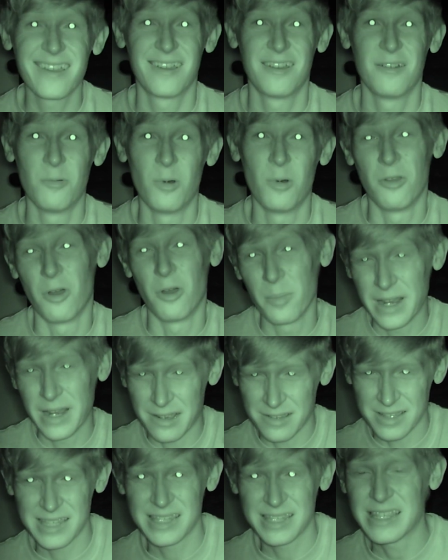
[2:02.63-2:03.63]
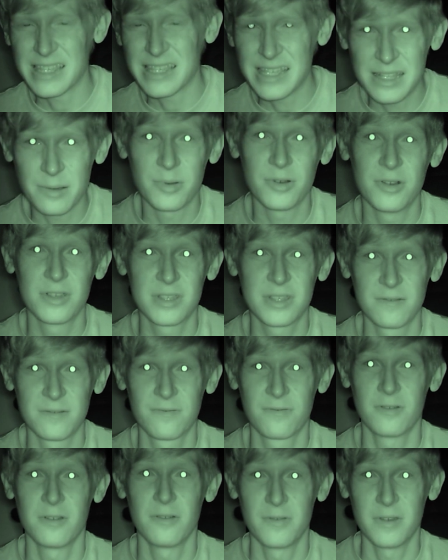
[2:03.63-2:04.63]
What, not being able to see the person in
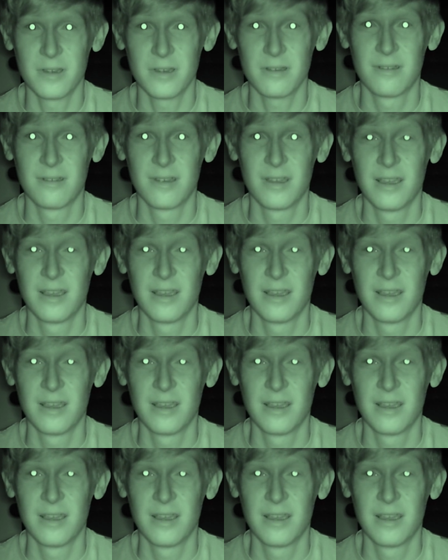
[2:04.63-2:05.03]
front of you?